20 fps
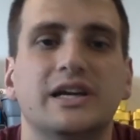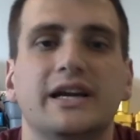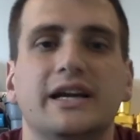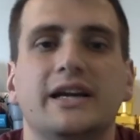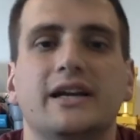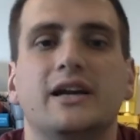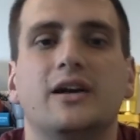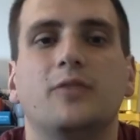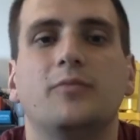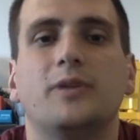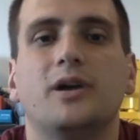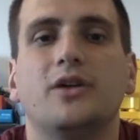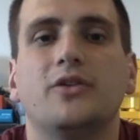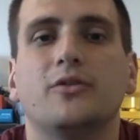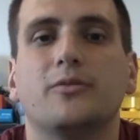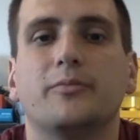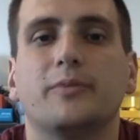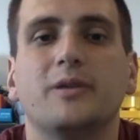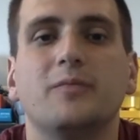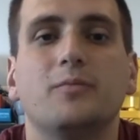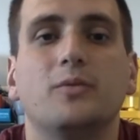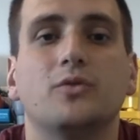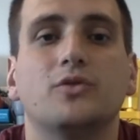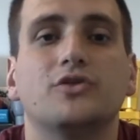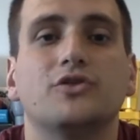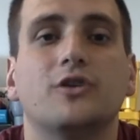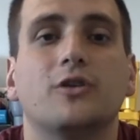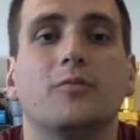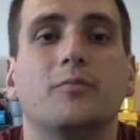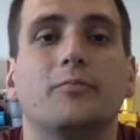and help other people
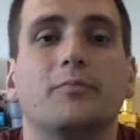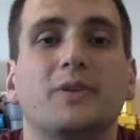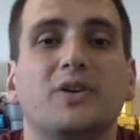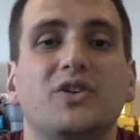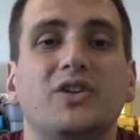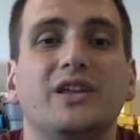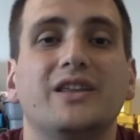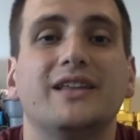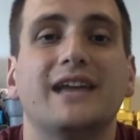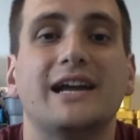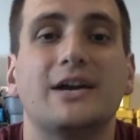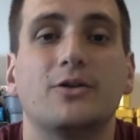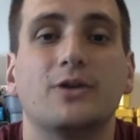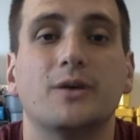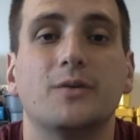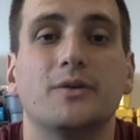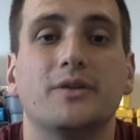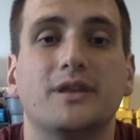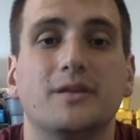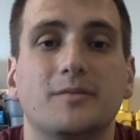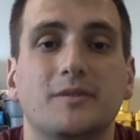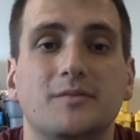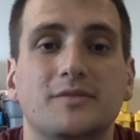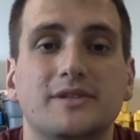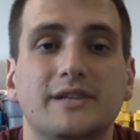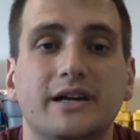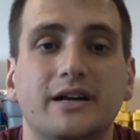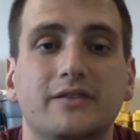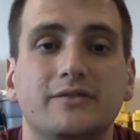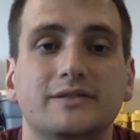start building that grit within
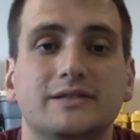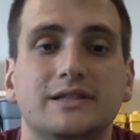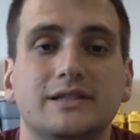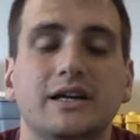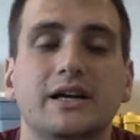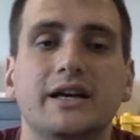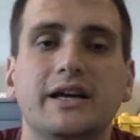themselves?